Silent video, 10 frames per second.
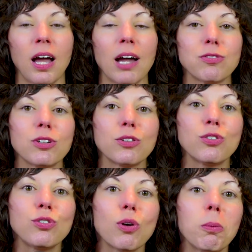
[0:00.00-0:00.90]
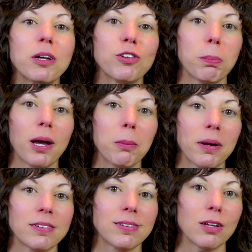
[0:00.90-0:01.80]
I've learned so much about
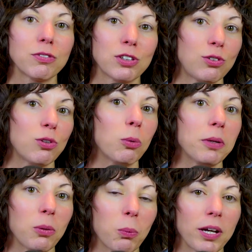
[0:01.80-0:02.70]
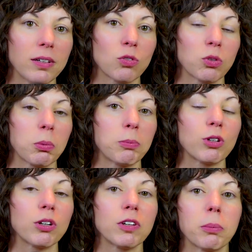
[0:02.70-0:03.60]
myself in so many ways from
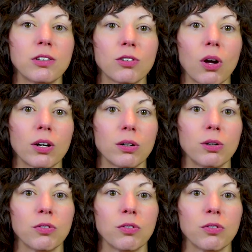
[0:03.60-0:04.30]
observing my daughter